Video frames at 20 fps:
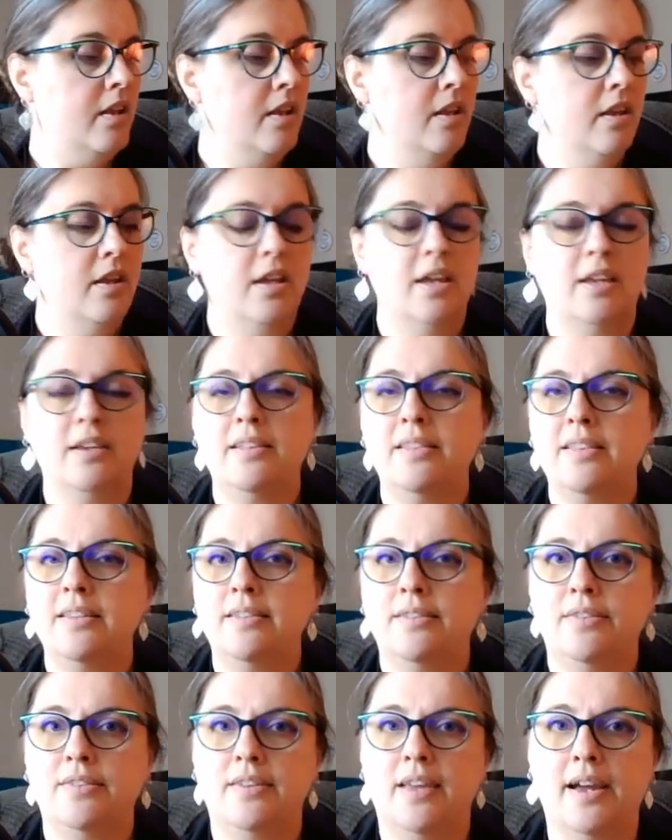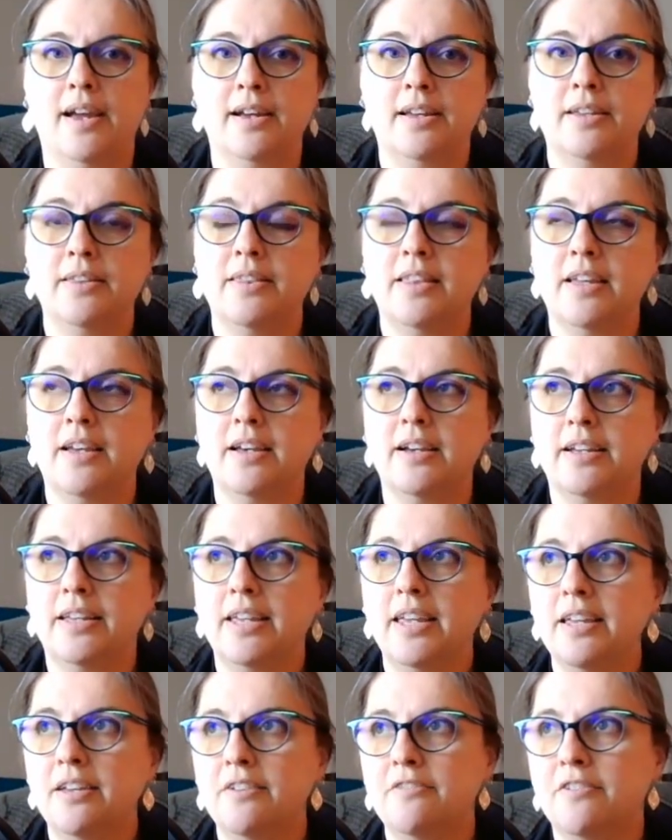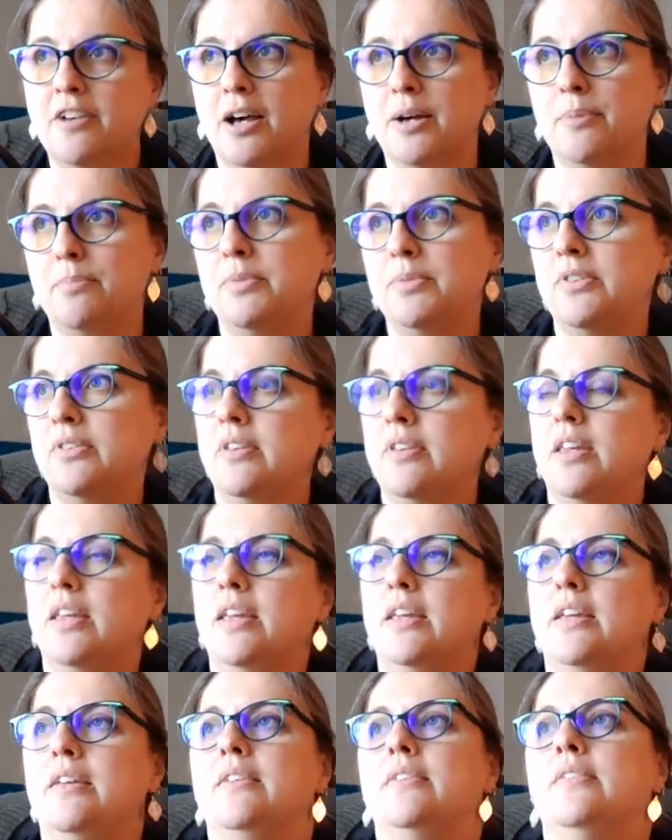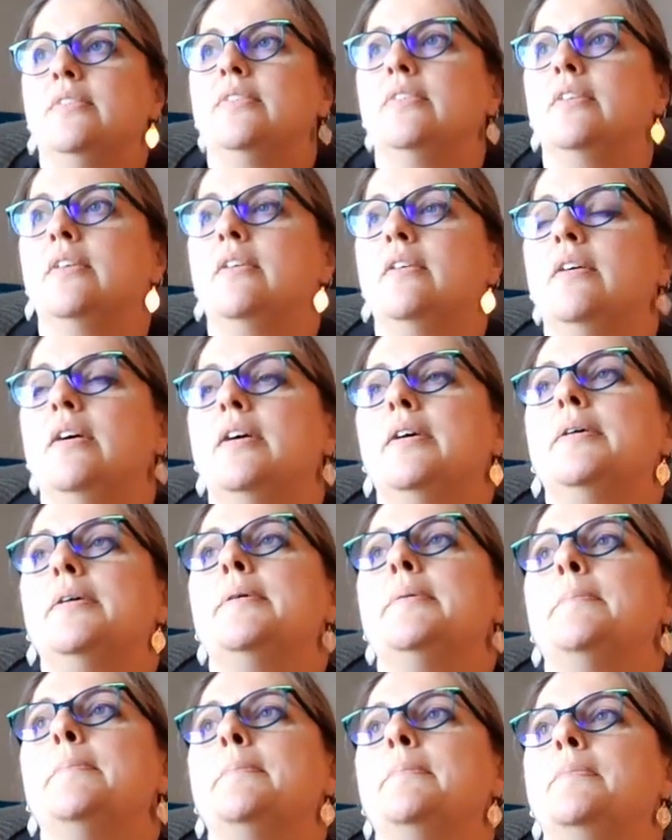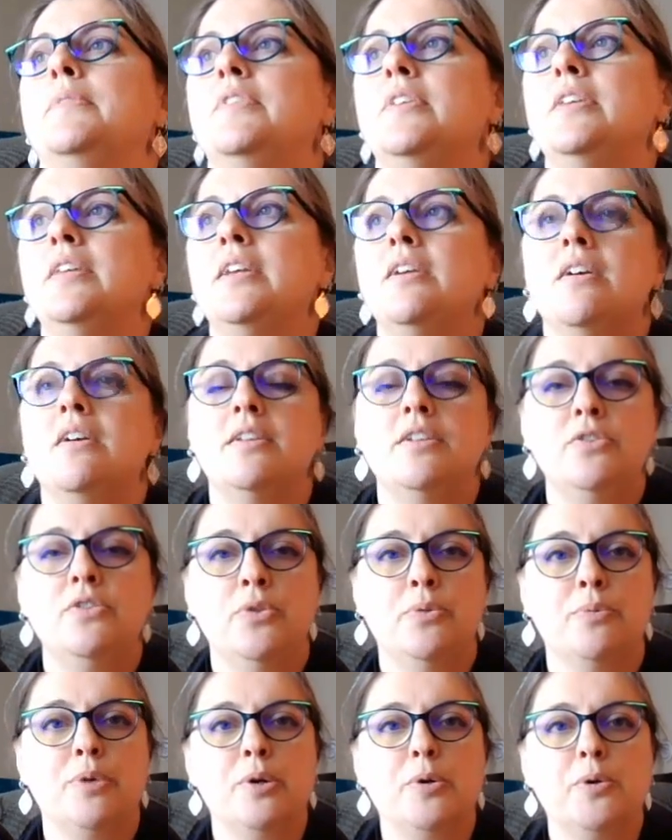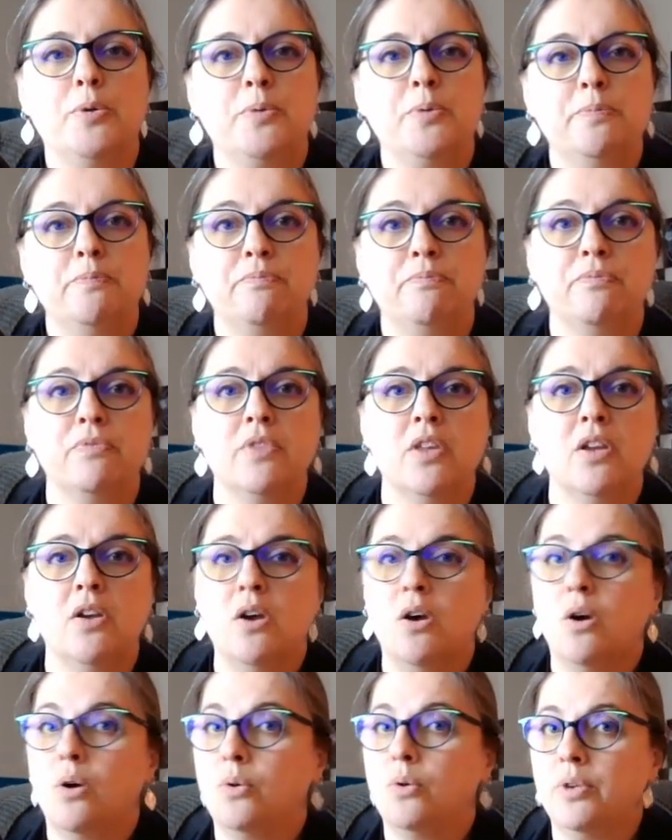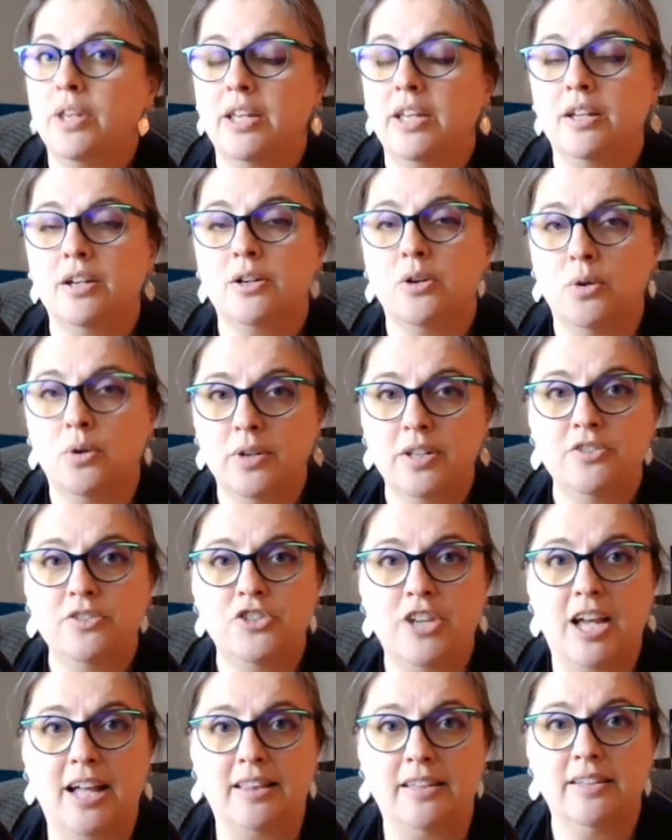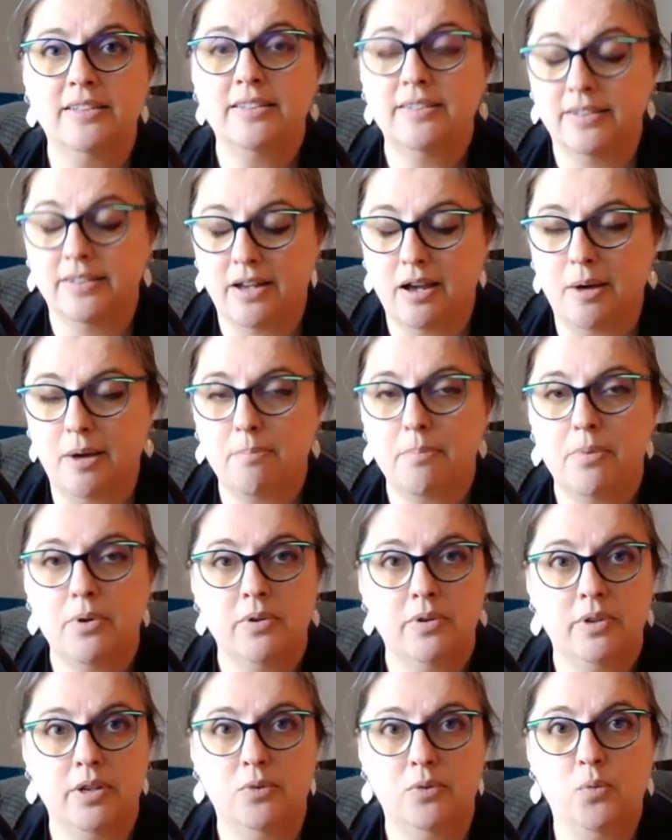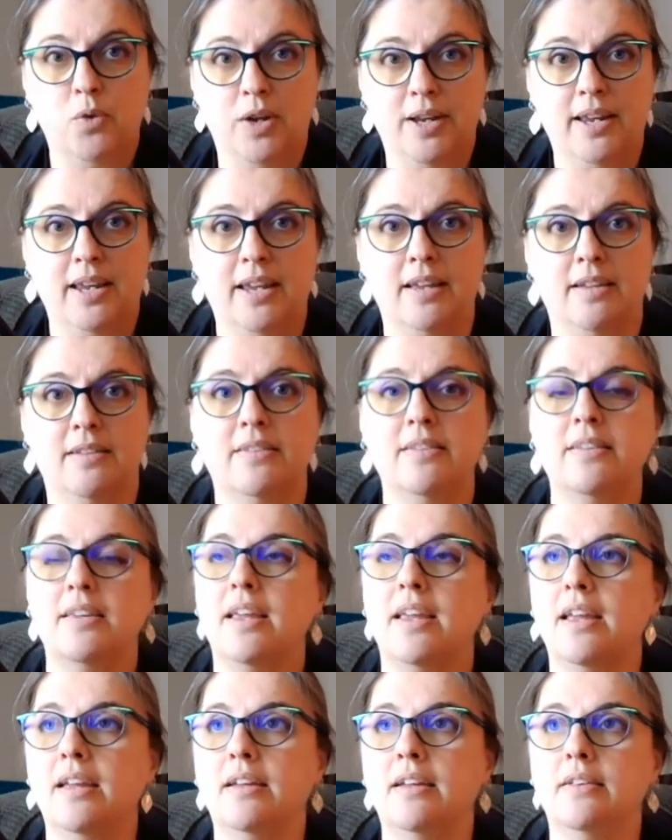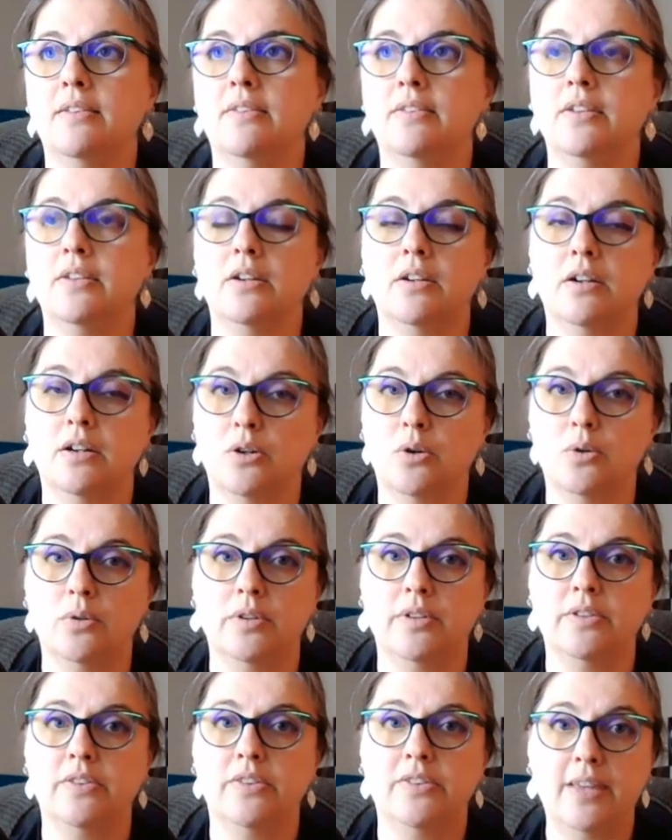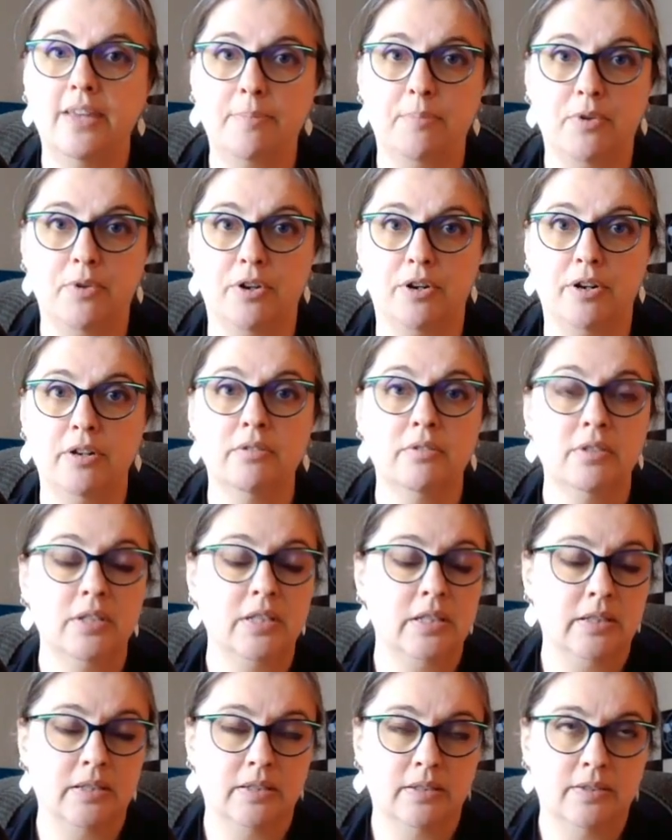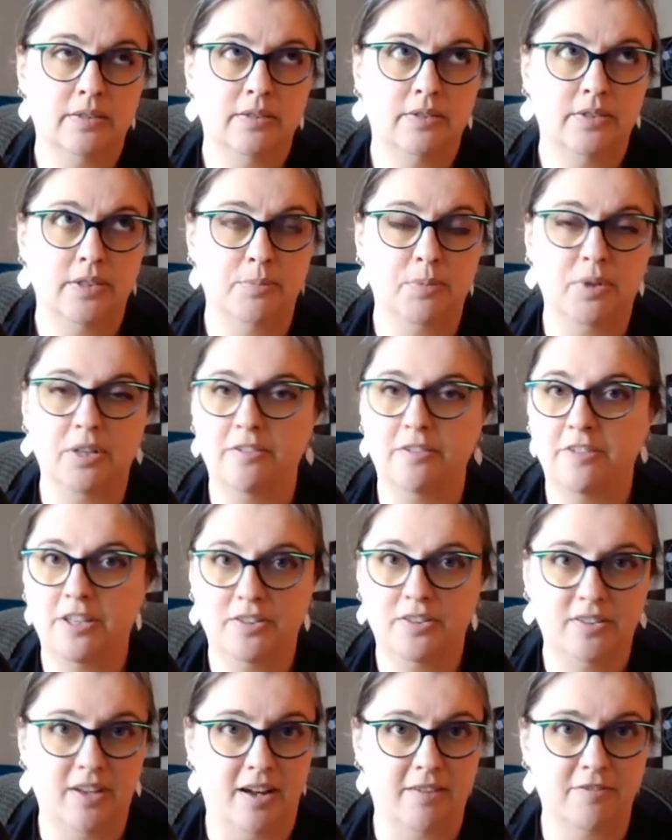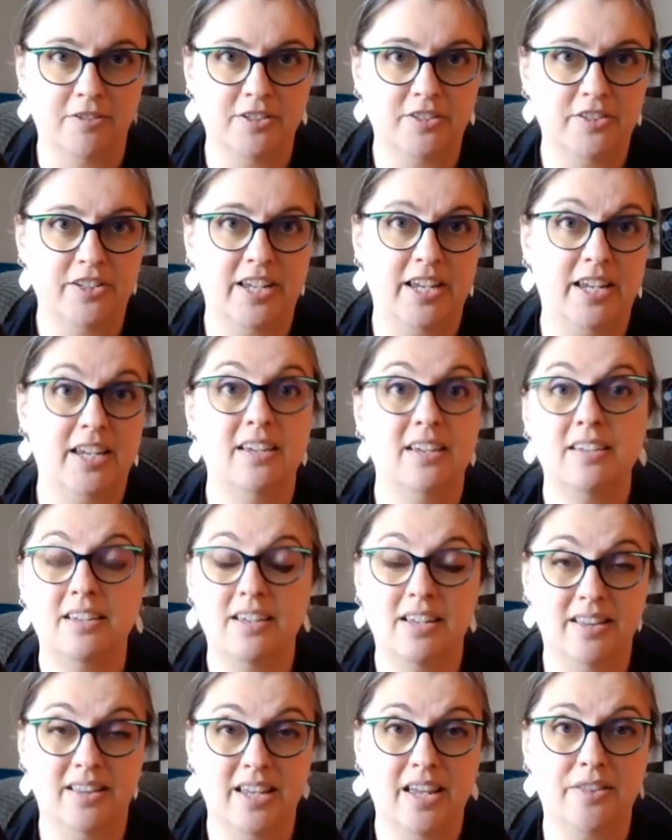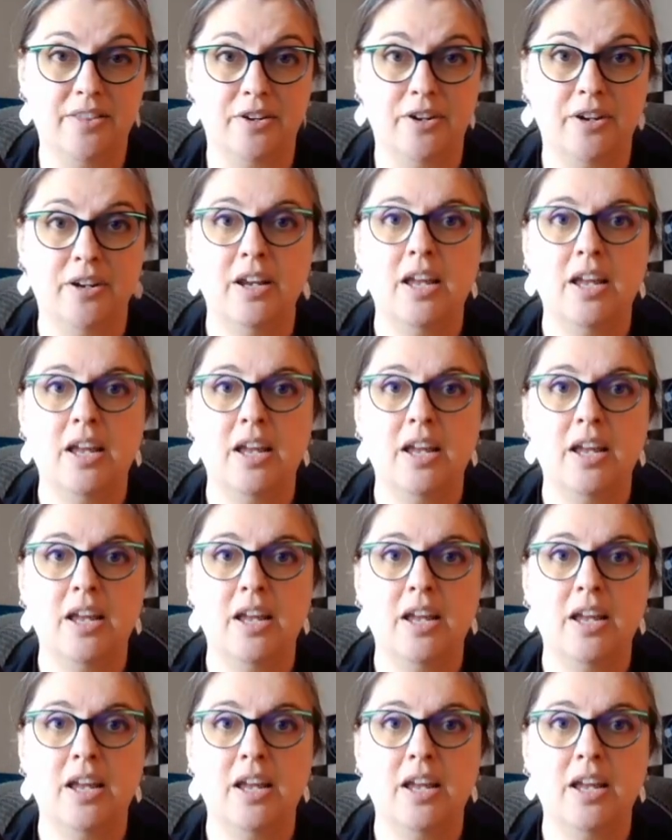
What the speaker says: And in this deck, the King of Cups is sitting on his throne, holding a golden chalice, a cup, in one hand, and a golden scepter, symbol of his sovereignty, in the other.